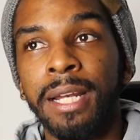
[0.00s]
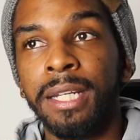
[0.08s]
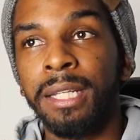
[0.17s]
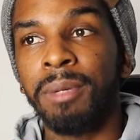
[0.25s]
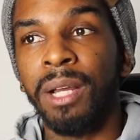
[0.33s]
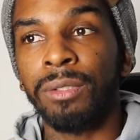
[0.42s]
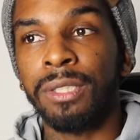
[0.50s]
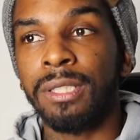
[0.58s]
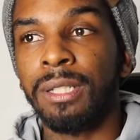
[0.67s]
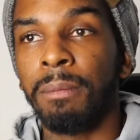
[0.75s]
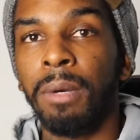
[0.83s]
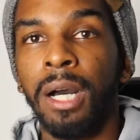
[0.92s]
email to
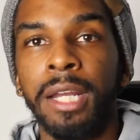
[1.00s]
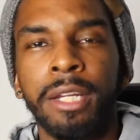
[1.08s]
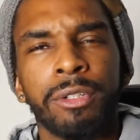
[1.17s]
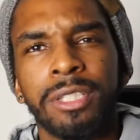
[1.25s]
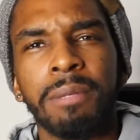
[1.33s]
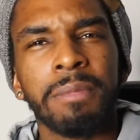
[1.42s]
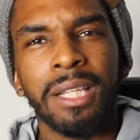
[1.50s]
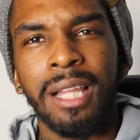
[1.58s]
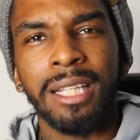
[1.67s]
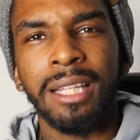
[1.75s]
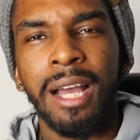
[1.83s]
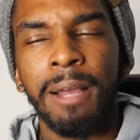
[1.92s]
somebody or something
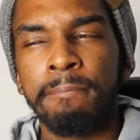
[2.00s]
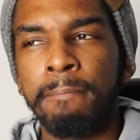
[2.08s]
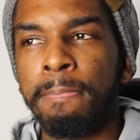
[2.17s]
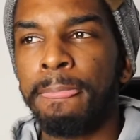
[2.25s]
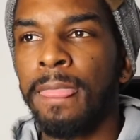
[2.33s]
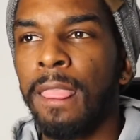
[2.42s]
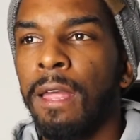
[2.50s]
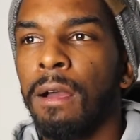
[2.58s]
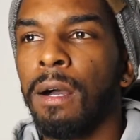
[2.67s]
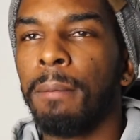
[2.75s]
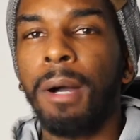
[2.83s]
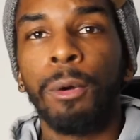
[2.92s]
like that,
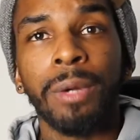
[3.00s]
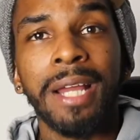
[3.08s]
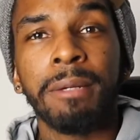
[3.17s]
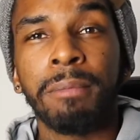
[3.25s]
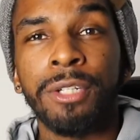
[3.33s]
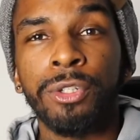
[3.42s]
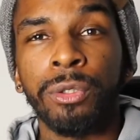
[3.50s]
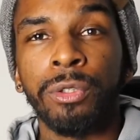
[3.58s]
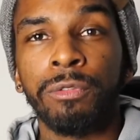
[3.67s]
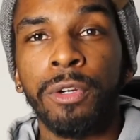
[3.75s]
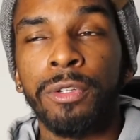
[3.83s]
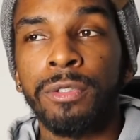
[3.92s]
I'll write it in my journal
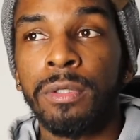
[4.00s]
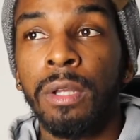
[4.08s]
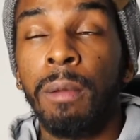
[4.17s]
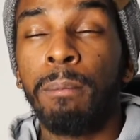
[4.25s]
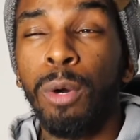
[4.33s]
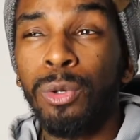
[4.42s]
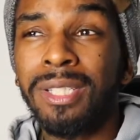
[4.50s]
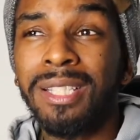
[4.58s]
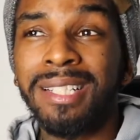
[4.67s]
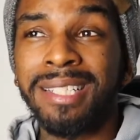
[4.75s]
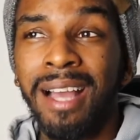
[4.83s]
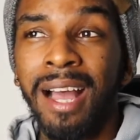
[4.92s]
first. Most of
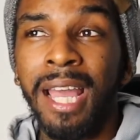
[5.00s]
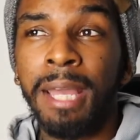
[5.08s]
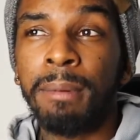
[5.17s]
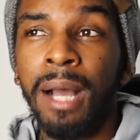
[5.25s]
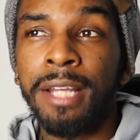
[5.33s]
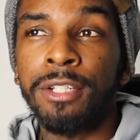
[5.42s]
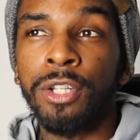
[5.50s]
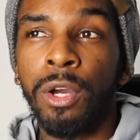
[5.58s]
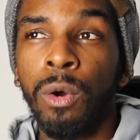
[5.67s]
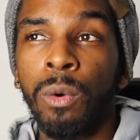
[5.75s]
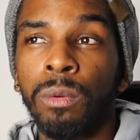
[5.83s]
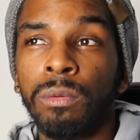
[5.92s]
the time, I
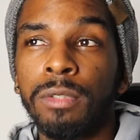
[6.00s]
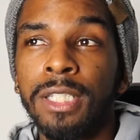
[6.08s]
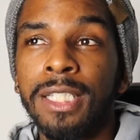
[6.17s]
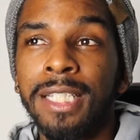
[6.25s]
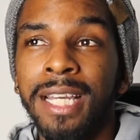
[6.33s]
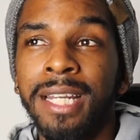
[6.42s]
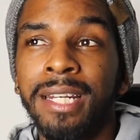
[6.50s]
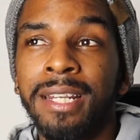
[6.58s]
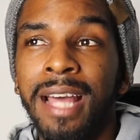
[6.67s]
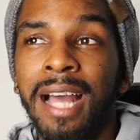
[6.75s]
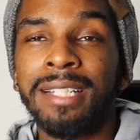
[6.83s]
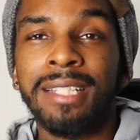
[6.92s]
don't send
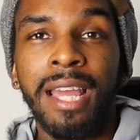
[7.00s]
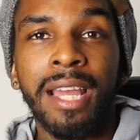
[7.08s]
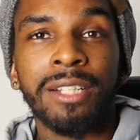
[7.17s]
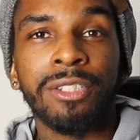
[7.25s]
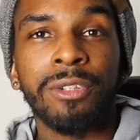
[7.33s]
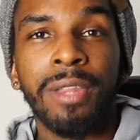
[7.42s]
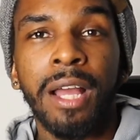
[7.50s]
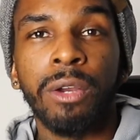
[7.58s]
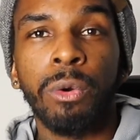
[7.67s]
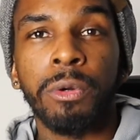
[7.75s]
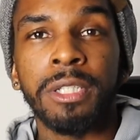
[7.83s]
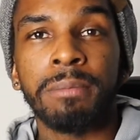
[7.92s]
that text or that
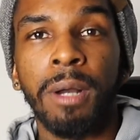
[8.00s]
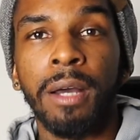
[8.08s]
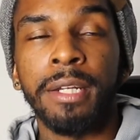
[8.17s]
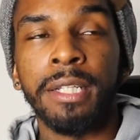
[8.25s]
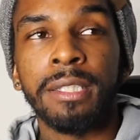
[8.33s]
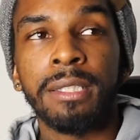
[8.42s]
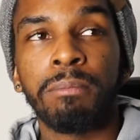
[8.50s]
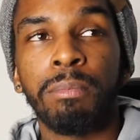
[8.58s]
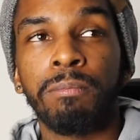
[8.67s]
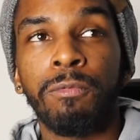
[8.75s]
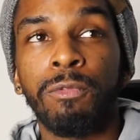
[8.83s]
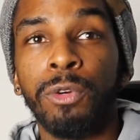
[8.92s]
correspondence
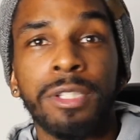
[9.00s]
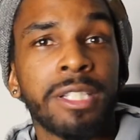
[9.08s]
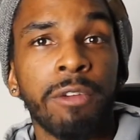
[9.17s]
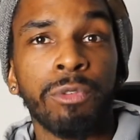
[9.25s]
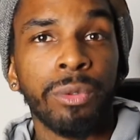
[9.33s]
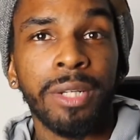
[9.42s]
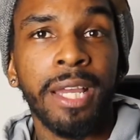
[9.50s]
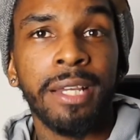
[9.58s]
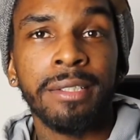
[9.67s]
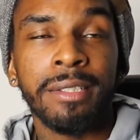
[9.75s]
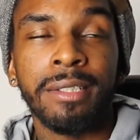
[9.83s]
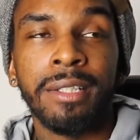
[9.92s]
for several days,